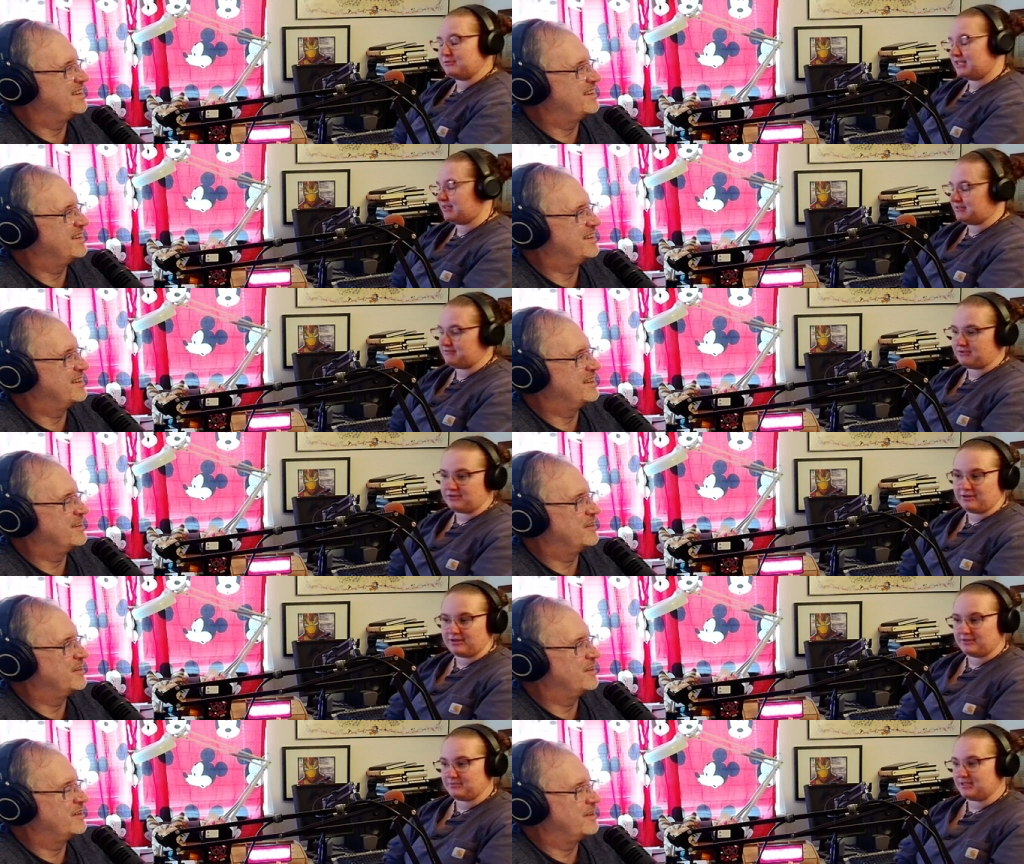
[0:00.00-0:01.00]
Speaker 1: has fur
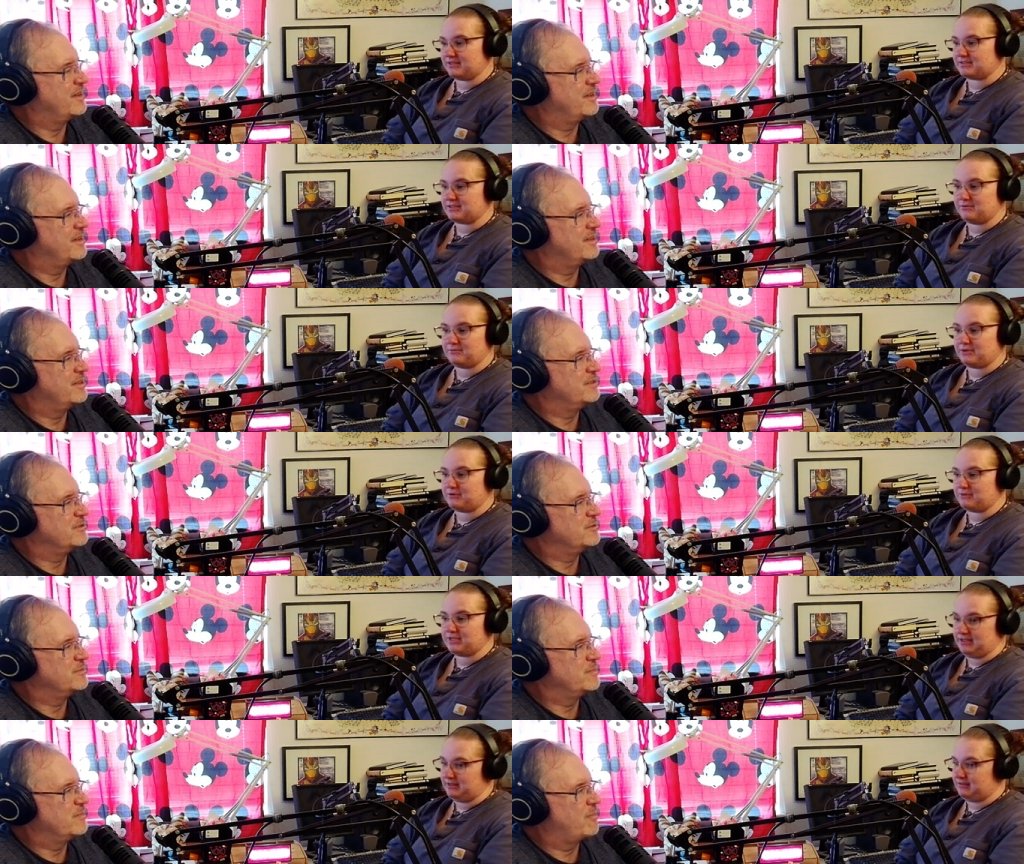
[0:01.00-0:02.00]
on it because he won't
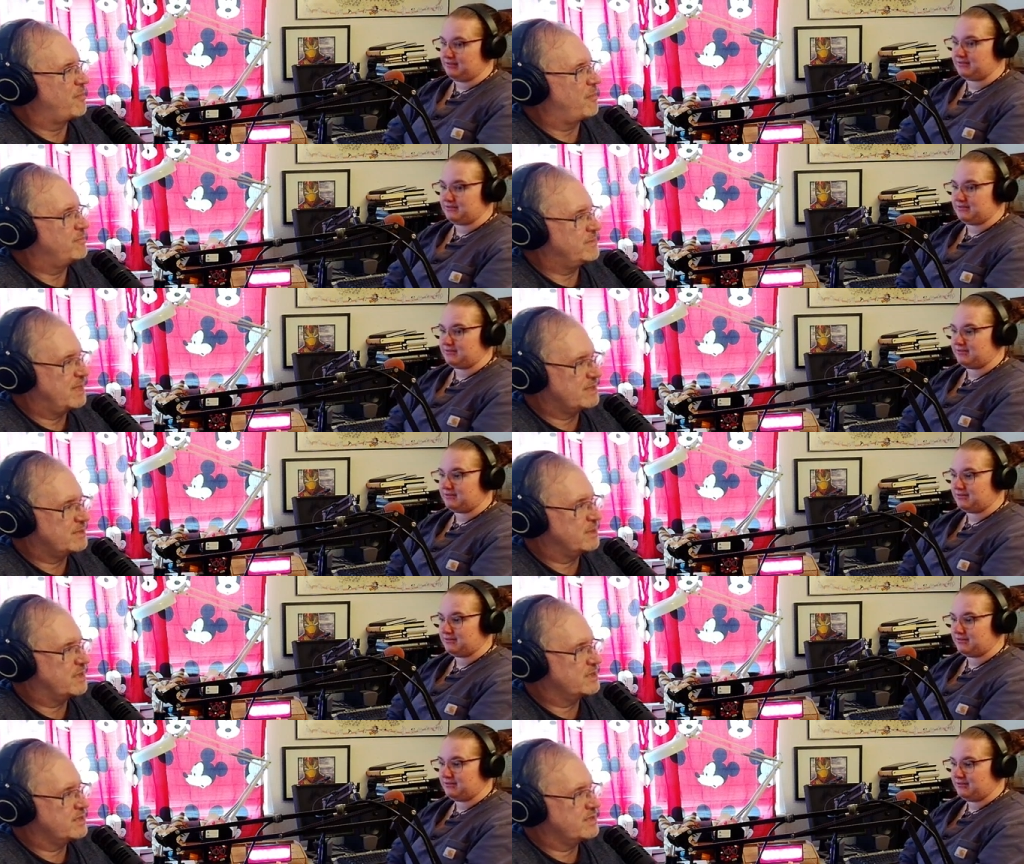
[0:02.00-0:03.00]
eat it.
Speaker 2: And that's
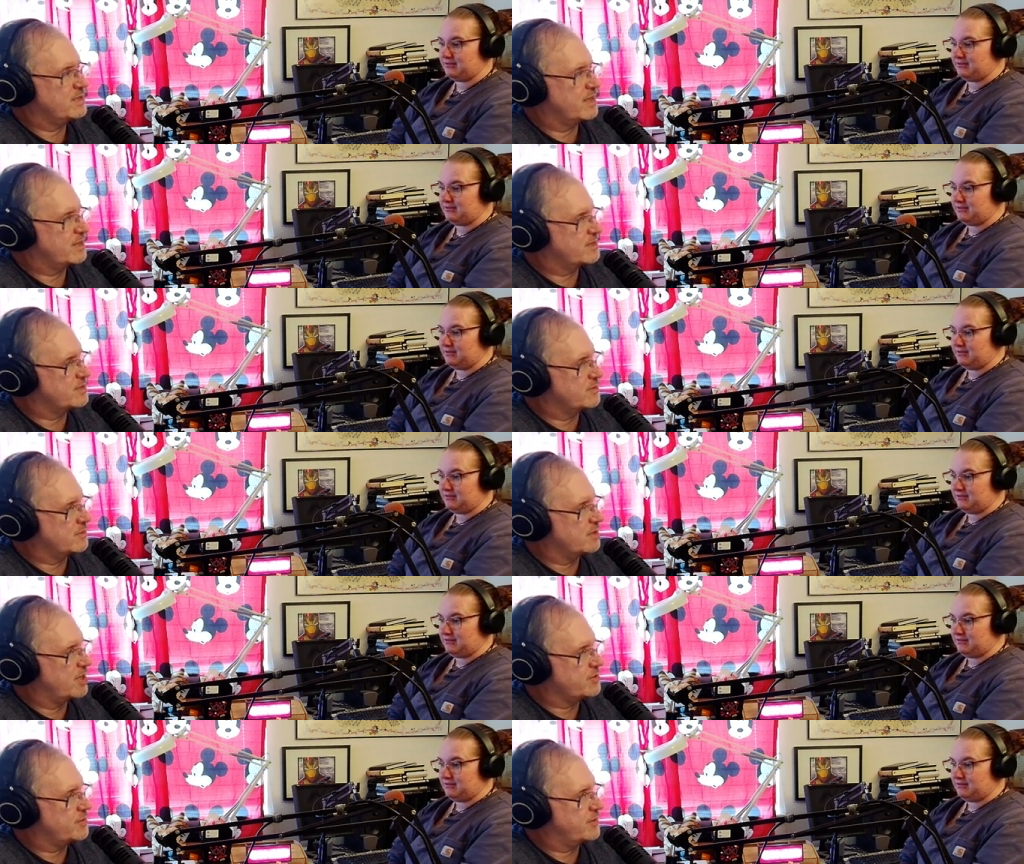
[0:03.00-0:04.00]
because he's got this
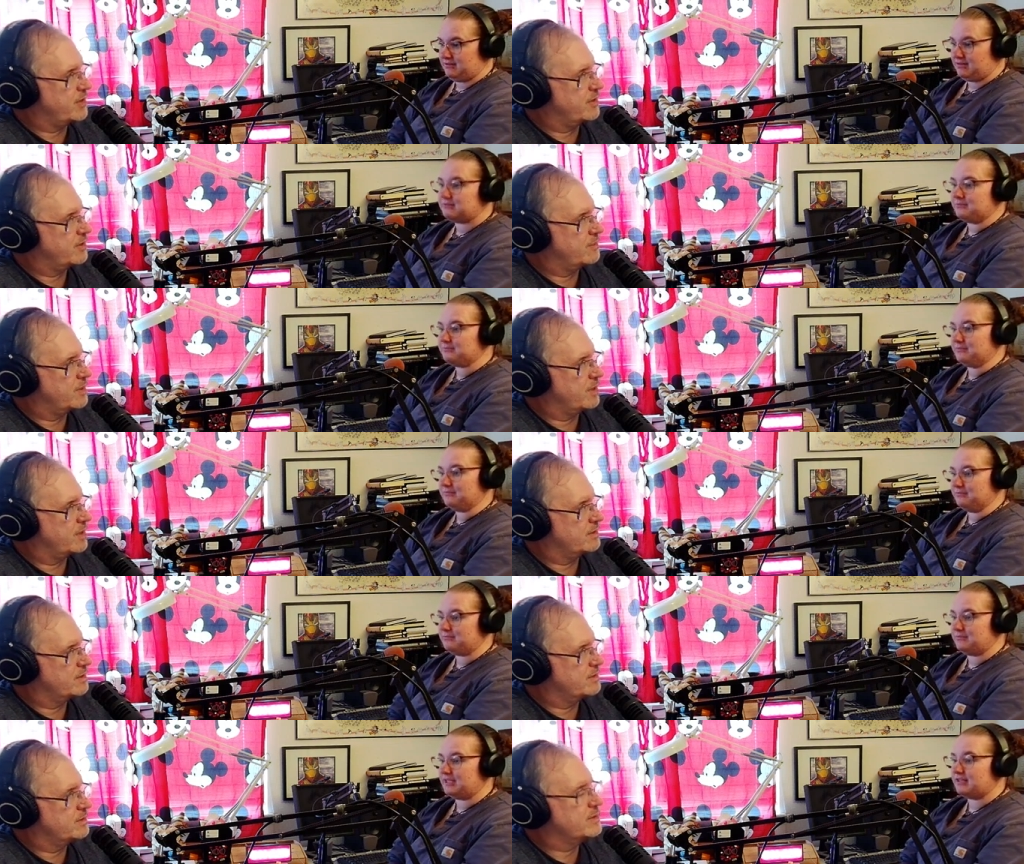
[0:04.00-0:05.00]
neurological thing going on.
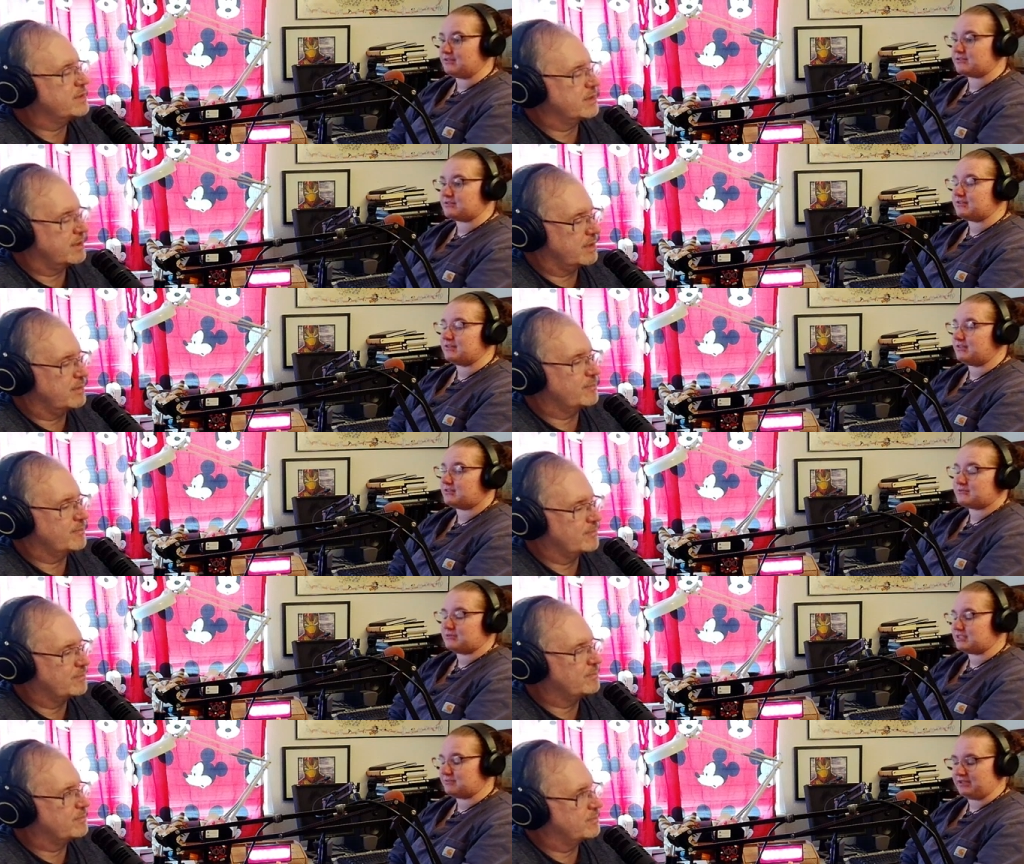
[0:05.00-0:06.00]
He gets. Yeah. He
Speaker 1: just
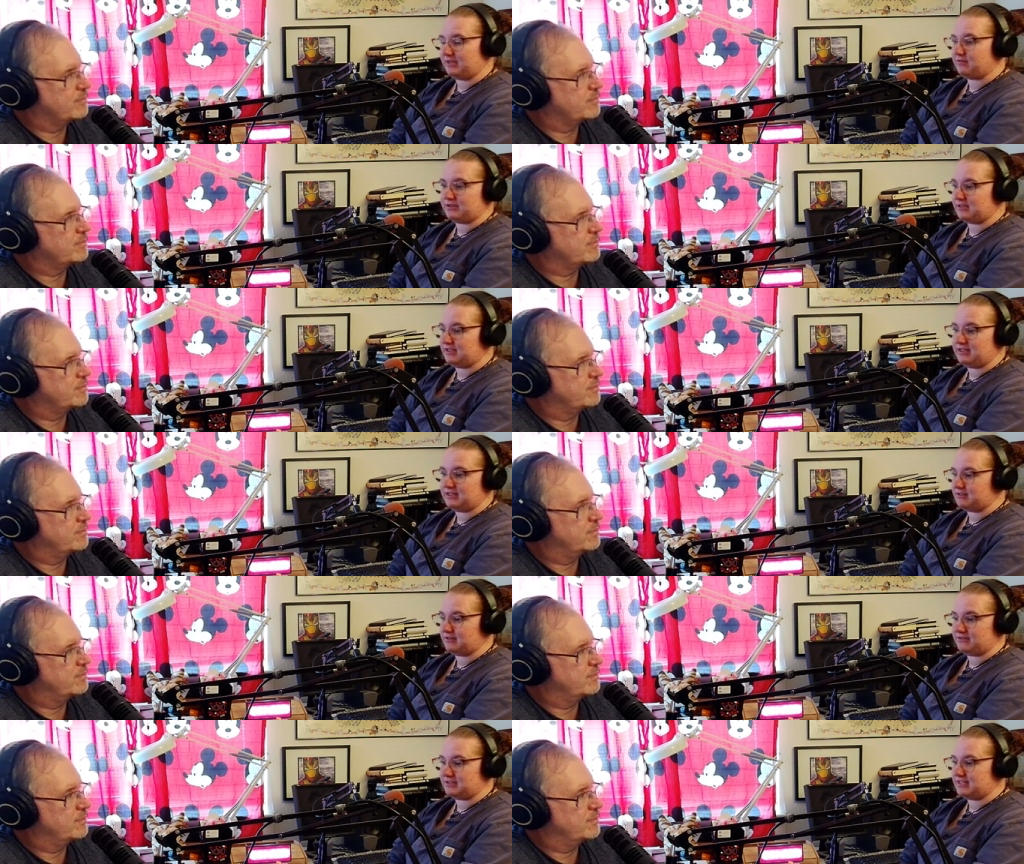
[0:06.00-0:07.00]
wants to play with it. He doesn't
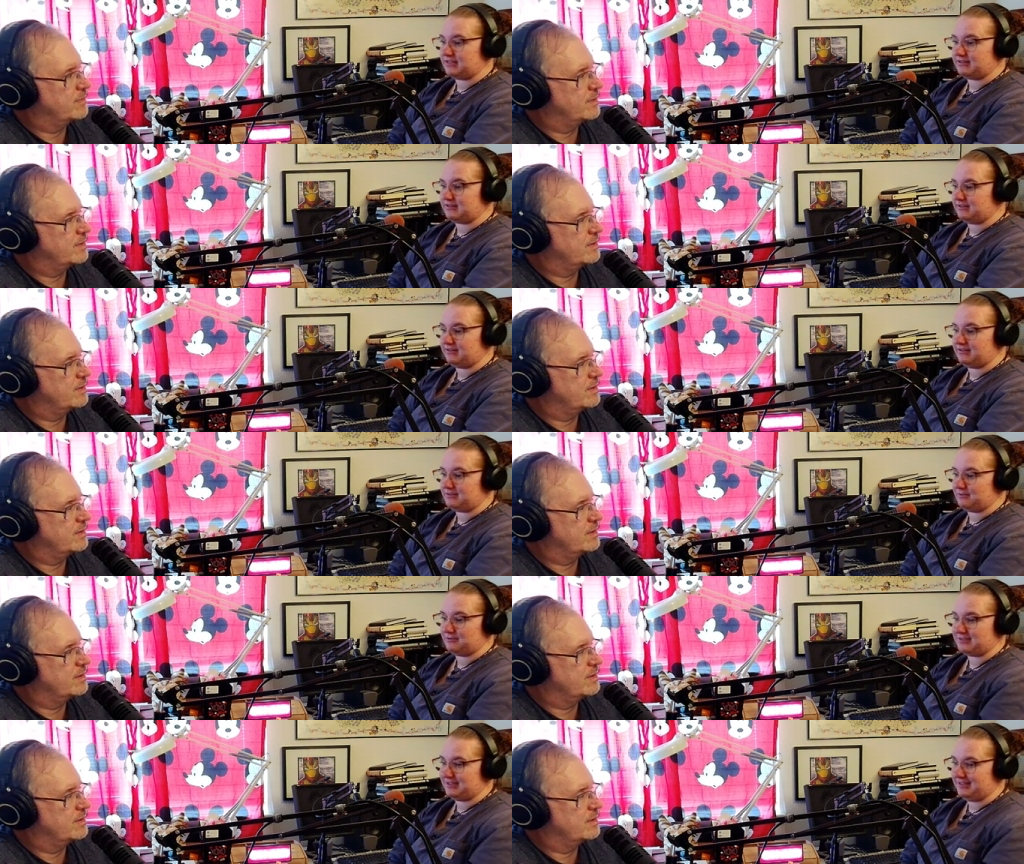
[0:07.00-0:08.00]
understand that he's
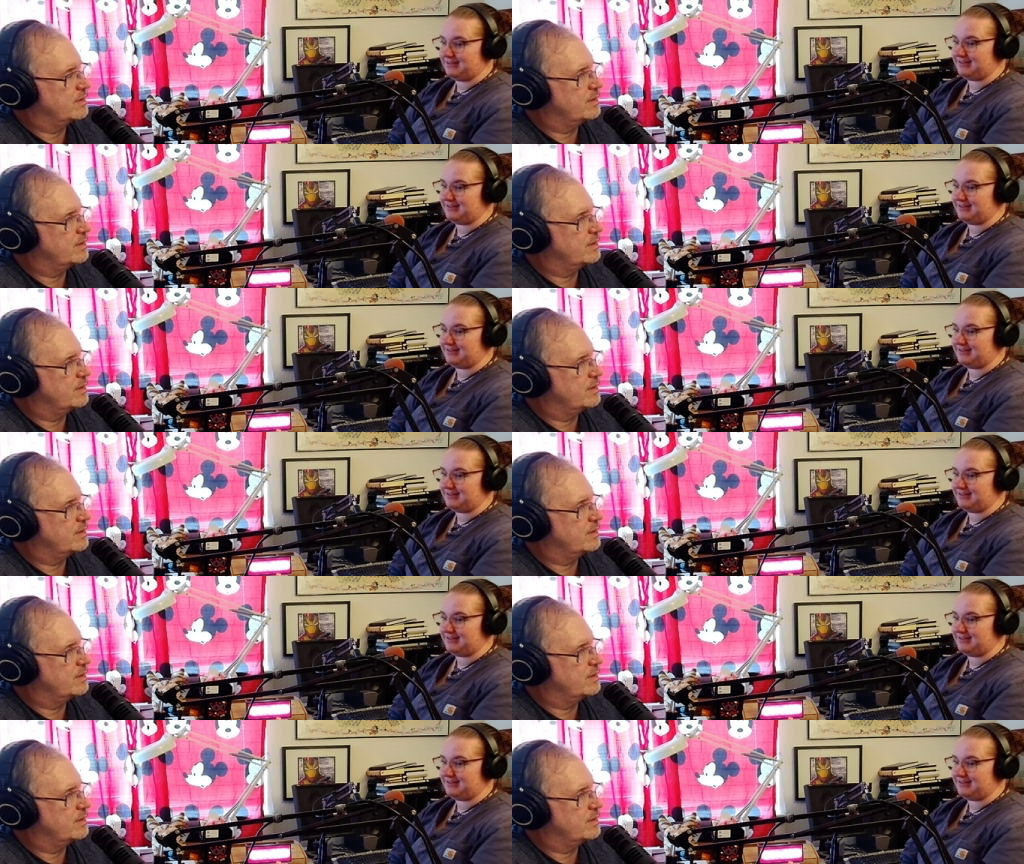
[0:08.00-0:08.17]
supposed to eat it.